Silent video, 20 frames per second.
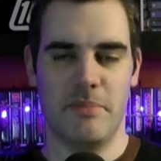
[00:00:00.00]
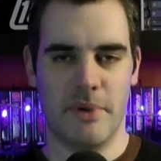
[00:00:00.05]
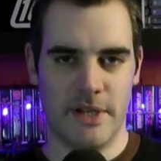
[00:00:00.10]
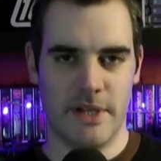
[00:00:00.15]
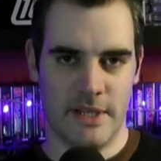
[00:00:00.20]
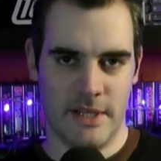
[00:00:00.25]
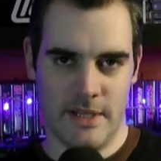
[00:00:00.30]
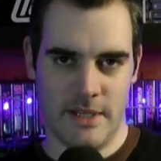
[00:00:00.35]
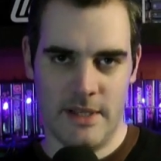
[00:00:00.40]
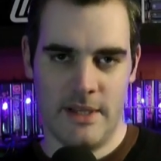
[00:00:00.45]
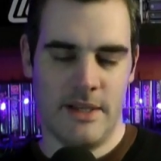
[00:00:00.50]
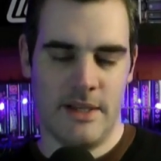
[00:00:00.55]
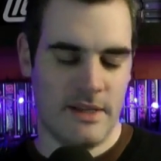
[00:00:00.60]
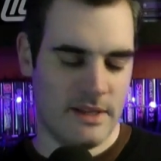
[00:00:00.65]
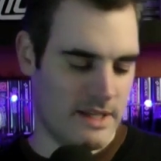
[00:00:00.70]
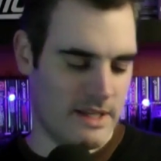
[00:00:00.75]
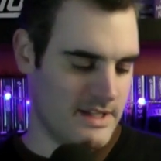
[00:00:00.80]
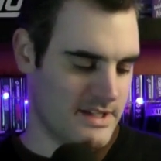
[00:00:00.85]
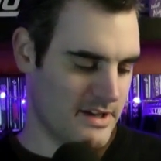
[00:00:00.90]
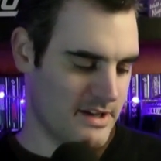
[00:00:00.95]
But
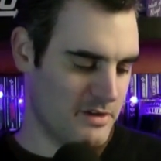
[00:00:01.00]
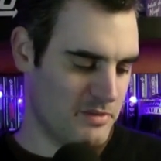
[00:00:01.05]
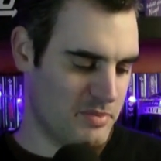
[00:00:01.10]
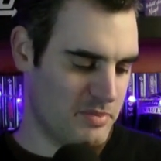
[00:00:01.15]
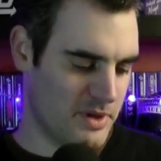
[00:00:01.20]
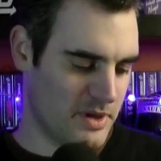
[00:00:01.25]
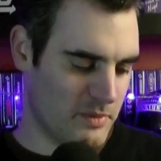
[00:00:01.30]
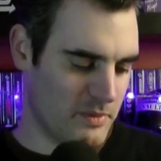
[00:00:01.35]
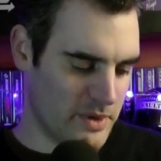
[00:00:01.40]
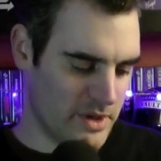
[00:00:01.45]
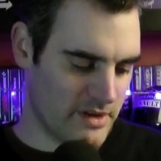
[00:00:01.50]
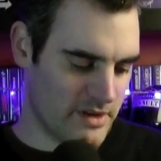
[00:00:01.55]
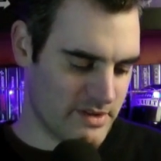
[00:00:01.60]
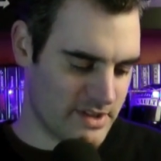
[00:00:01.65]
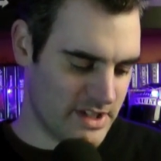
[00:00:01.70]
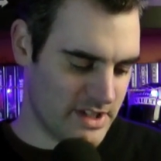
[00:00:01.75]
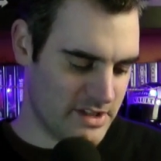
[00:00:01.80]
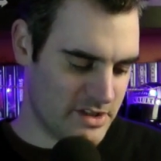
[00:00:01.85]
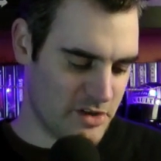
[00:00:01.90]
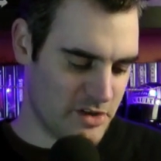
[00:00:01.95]
let's hope we don't
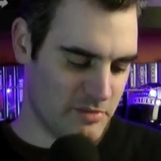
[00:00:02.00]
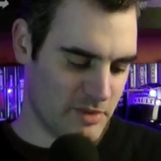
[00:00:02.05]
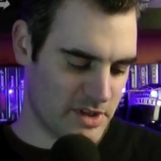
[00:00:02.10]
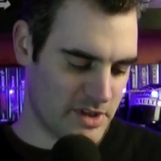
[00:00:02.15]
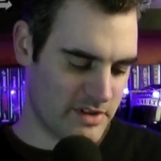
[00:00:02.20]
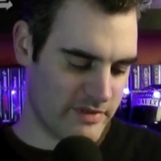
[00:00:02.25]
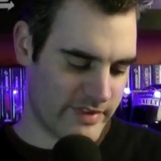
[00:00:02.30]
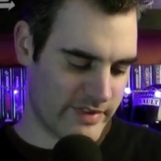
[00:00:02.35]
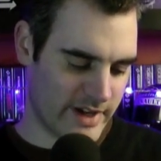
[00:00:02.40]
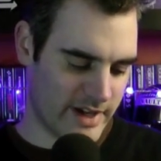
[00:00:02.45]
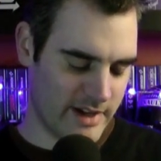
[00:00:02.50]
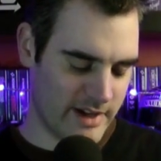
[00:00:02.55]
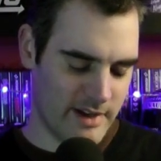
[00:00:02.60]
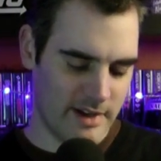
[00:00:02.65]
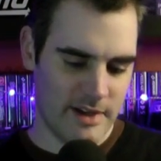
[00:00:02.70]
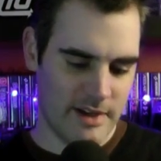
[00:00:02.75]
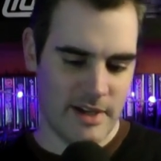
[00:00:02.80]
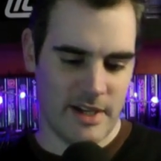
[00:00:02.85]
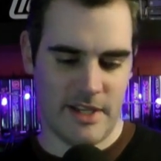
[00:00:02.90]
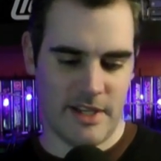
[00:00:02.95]
see too much of that
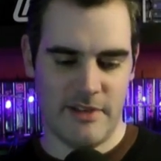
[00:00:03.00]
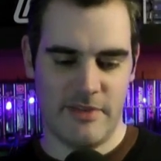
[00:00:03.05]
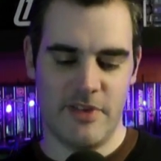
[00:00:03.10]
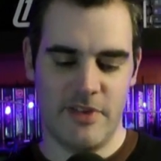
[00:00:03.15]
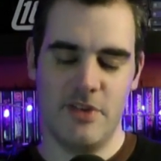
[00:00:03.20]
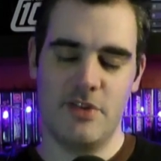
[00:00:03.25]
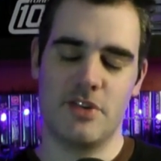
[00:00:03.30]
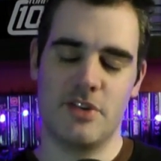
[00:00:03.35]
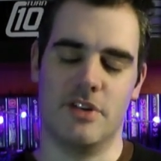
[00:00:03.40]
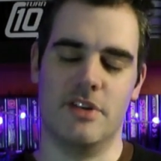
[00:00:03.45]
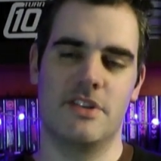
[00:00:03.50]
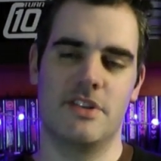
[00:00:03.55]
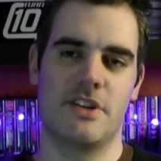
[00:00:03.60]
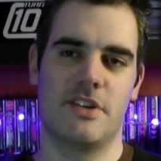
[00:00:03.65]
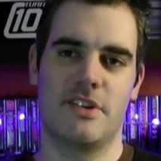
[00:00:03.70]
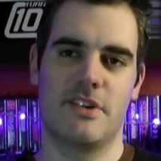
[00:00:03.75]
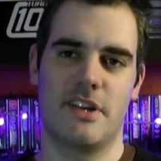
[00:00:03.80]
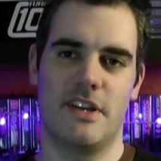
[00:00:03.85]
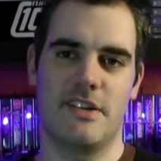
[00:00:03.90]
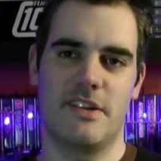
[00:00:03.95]
in the future. And so
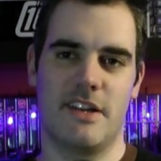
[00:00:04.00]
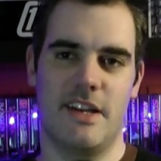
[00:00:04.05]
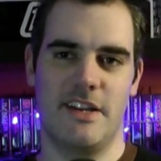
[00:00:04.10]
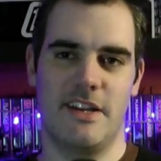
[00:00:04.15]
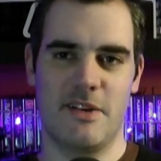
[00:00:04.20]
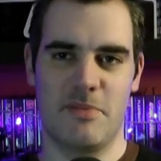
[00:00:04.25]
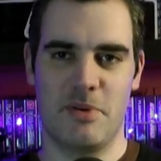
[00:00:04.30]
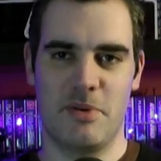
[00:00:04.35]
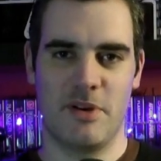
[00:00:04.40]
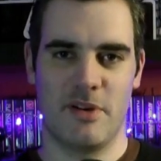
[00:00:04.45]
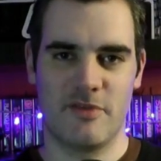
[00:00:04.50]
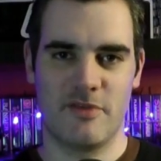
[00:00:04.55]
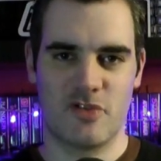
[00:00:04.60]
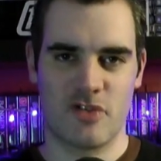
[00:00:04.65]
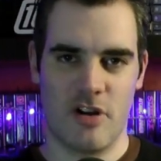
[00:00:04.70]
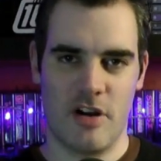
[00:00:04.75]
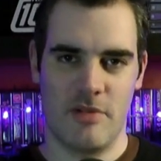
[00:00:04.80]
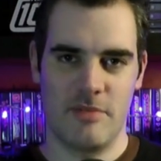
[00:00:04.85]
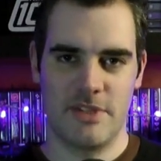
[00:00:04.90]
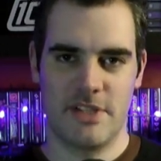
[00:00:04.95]
it's laid up a lot of
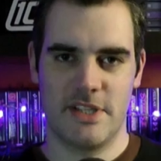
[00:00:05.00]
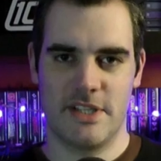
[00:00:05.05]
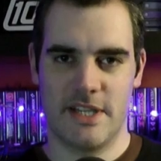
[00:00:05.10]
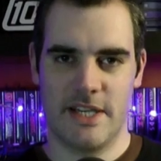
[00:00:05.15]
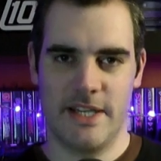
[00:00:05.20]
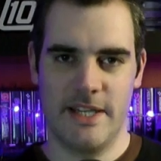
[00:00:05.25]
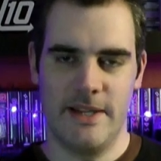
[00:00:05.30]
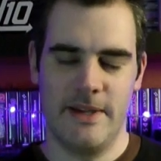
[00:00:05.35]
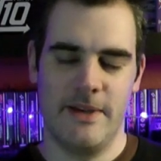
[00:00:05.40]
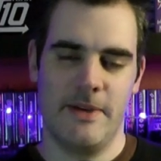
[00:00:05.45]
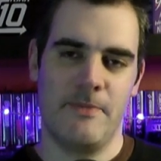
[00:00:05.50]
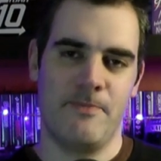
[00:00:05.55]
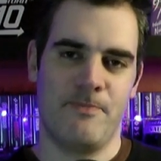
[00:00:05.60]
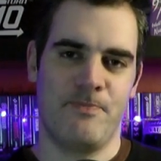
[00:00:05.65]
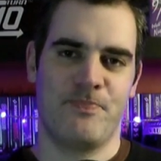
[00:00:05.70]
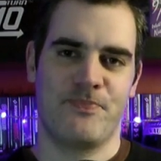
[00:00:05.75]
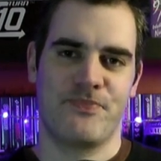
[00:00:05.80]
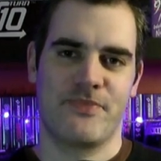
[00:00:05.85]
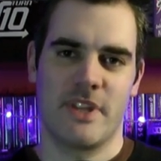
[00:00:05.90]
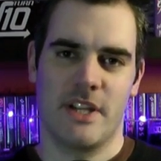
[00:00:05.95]
drama today.
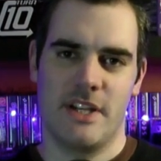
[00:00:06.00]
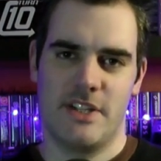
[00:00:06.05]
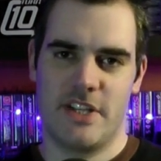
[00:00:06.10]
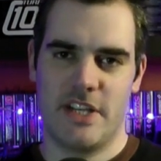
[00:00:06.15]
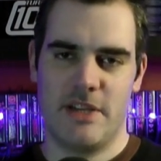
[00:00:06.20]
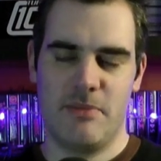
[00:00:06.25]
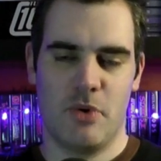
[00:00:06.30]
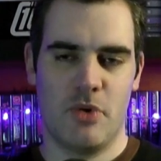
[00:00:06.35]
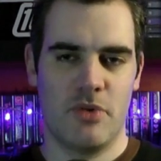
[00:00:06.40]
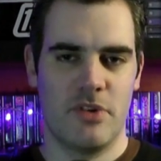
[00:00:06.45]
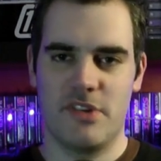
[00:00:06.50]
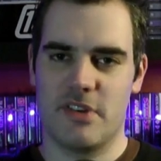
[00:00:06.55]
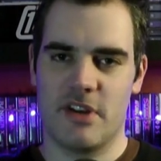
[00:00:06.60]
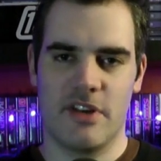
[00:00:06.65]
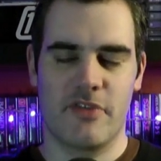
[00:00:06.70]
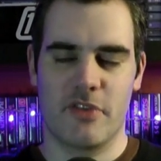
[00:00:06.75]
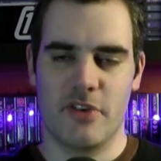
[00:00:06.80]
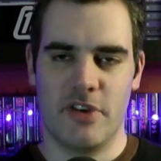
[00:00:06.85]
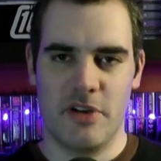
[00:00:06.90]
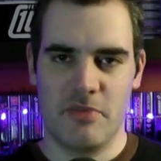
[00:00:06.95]
Team orders,
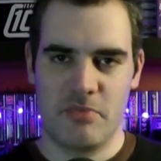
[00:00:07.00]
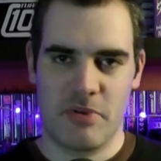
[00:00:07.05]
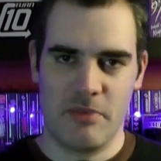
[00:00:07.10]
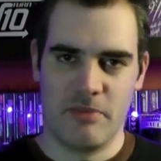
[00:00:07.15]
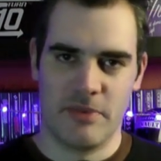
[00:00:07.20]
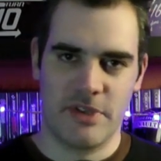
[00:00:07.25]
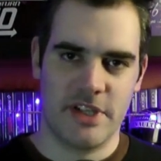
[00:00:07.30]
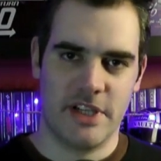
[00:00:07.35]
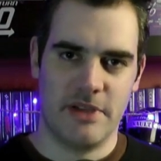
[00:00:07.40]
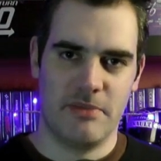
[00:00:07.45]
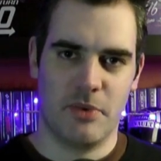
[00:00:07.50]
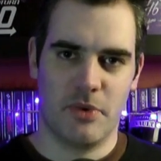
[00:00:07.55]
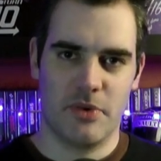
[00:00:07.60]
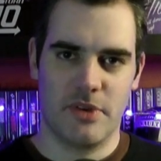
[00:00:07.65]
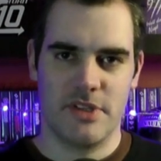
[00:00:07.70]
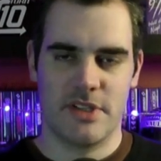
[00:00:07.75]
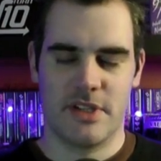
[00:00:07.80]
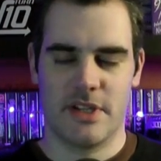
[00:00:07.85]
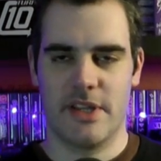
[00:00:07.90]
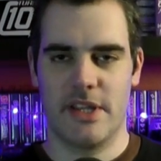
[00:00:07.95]
I've got no problem with team
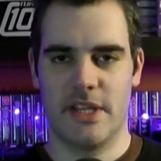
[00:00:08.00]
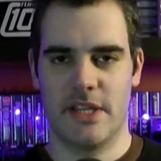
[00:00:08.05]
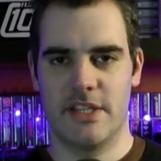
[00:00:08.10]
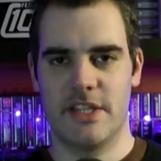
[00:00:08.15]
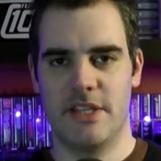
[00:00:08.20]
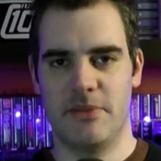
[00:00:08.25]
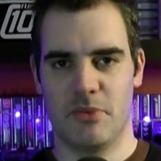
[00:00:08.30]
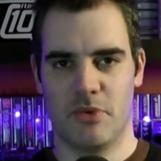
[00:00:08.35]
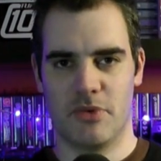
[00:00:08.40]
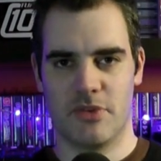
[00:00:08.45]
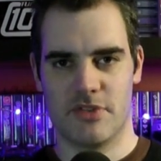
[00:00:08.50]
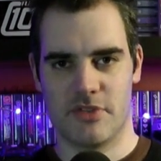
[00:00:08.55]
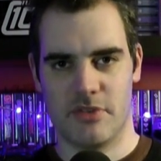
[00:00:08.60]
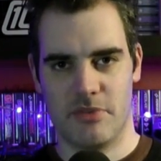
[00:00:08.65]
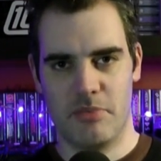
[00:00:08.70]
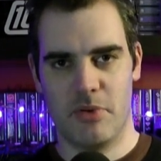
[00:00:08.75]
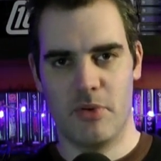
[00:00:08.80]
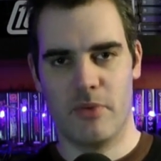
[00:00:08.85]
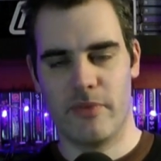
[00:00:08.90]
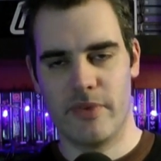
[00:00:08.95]
orders. I think team orders are
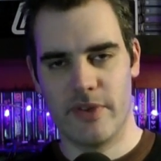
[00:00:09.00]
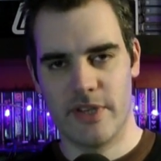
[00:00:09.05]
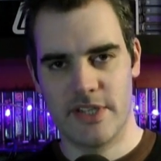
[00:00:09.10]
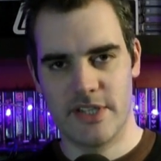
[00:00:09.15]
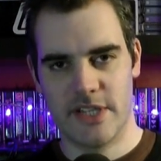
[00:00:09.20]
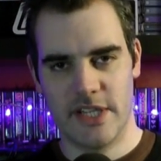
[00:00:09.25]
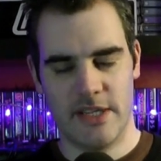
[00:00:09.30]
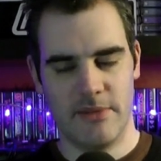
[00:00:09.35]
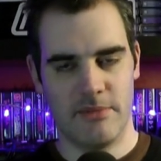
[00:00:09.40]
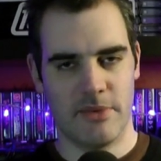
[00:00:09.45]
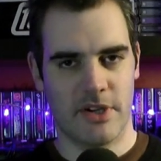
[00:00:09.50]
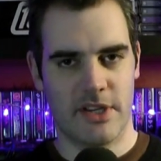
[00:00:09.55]
important for the team.